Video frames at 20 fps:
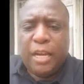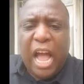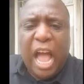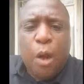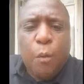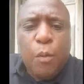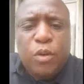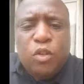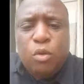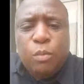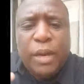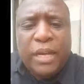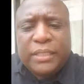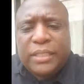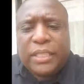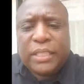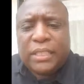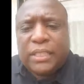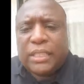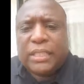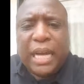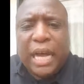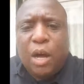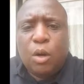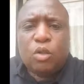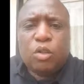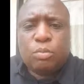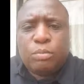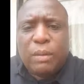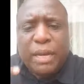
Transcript: I went to my sister's house,